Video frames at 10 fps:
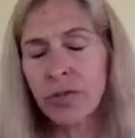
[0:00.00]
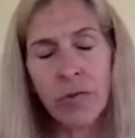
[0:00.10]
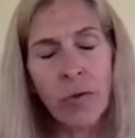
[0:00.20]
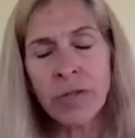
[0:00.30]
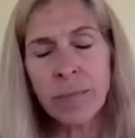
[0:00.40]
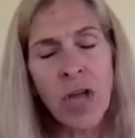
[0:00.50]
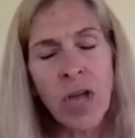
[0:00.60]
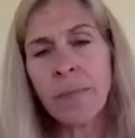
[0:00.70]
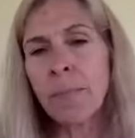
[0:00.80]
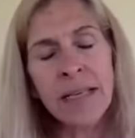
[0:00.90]
throw some
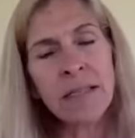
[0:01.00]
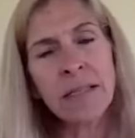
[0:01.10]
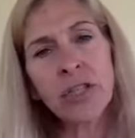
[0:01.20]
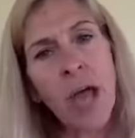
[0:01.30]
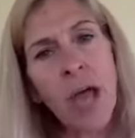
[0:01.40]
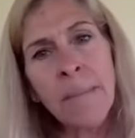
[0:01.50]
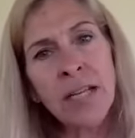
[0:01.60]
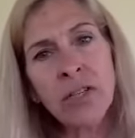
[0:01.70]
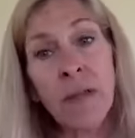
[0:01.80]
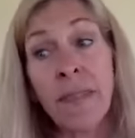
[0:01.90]
chopped basil and chopped
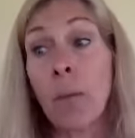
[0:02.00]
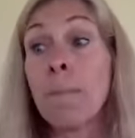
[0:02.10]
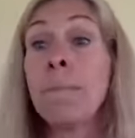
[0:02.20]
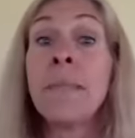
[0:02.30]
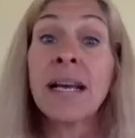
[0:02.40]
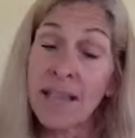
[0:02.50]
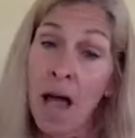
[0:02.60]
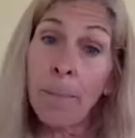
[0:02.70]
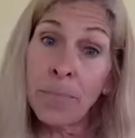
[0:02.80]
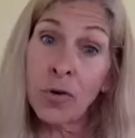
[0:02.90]
mint on there. Mix
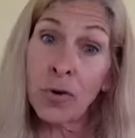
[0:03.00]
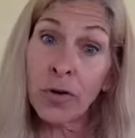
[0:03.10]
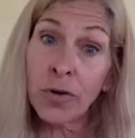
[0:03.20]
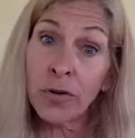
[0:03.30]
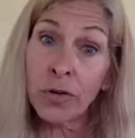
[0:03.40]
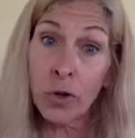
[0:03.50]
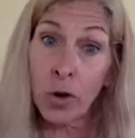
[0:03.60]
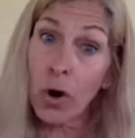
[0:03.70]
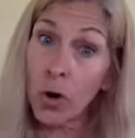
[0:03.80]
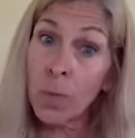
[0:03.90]
up your
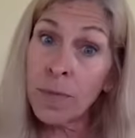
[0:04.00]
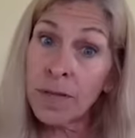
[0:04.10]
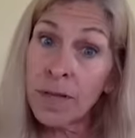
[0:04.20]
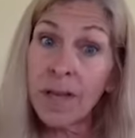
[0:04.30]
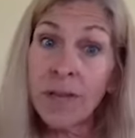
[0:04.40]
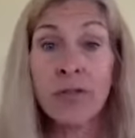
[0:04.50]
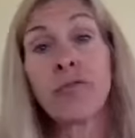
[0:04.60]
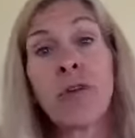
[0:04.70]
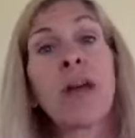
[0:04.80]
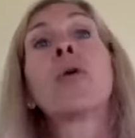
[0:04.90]
herbs so
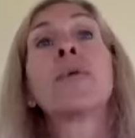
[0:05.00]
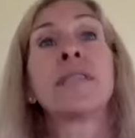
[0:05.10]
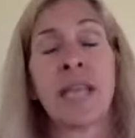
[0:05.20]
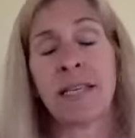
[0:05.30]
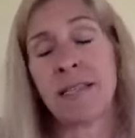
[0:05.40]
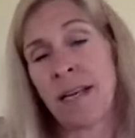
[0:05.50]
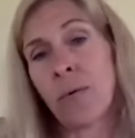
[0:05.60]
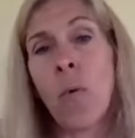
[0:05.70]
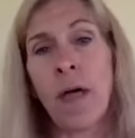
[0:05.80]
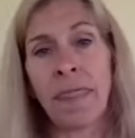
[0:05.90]
you're not always
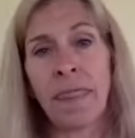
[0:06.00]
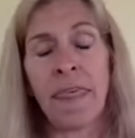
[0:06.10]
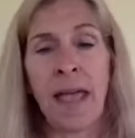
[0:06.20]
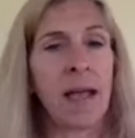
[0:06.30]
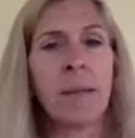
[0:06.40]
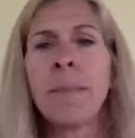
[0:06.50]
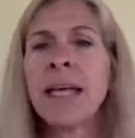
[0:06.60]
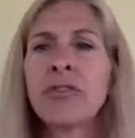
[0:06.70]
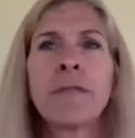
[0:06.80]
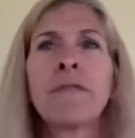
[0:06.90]
tasting one thing. And it
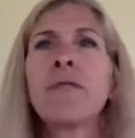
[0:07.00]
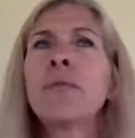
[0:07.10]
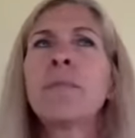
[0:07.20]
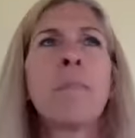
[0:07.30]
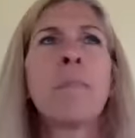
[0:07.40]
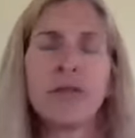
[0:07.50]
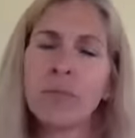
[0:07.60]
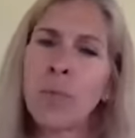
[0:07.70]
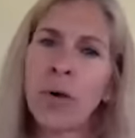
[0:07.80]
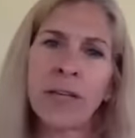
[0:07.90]
makes your food much
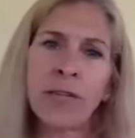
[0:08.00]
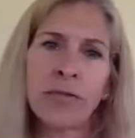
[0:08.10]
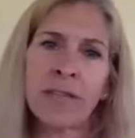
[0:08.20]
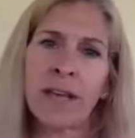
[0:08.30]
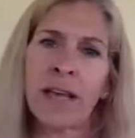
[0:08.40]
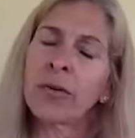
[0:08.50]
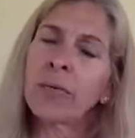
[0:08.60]
more interesting. And you'll